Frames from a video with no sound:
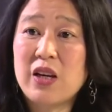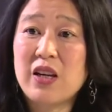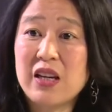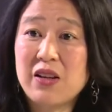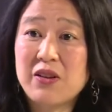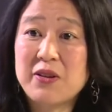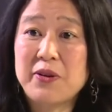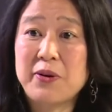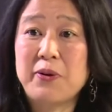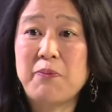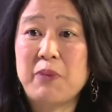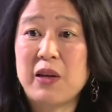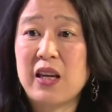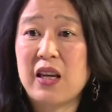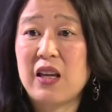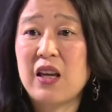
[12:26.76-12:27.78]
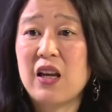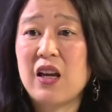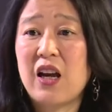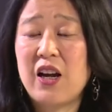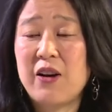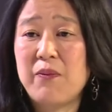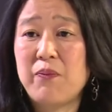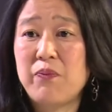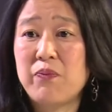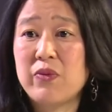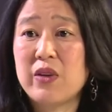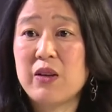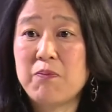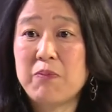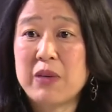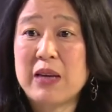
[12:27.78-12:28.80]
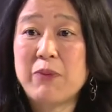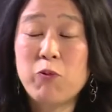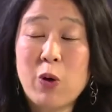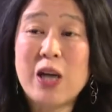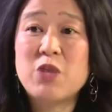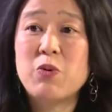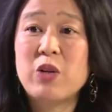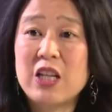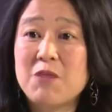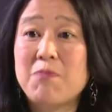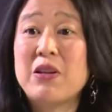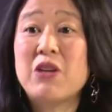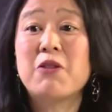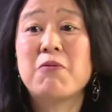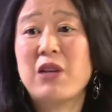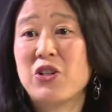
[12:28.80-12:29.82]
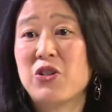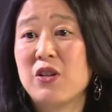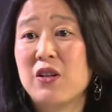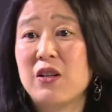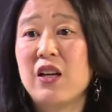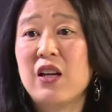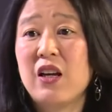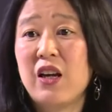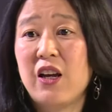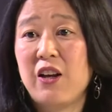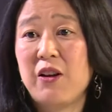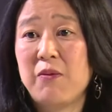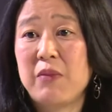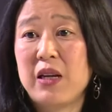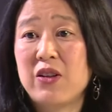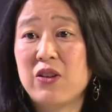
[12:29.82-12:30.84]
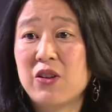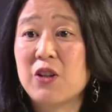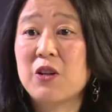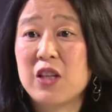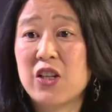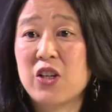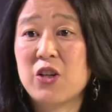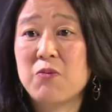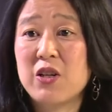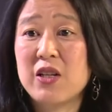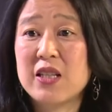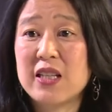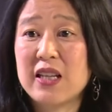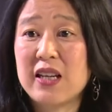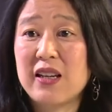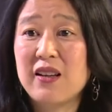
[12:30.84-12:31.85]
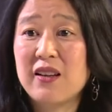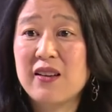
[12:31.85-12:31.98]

need to be, um, be why do we need to be on mission um, in, in the community?